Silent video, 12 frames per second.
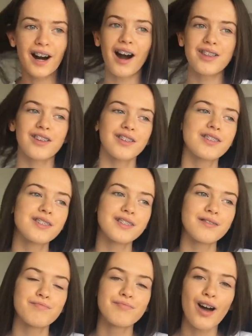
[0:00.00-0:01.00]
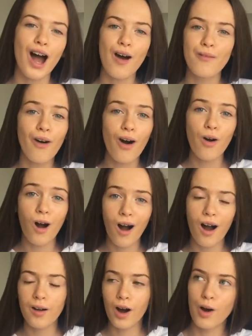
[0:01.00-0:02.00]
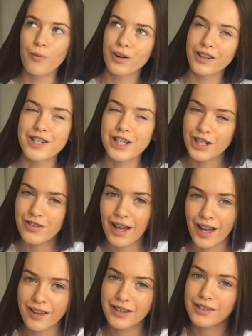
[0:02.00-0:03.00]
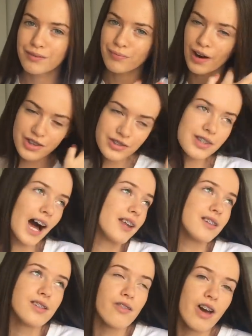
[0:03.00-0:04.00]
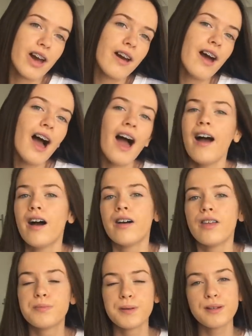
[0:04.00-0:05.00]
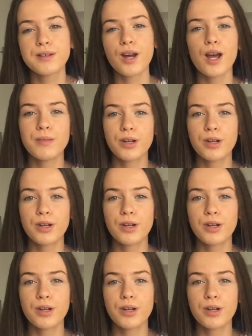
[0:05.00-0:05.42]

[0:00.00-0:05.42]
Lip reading: I wanted to do this. I just had to do it. There's been too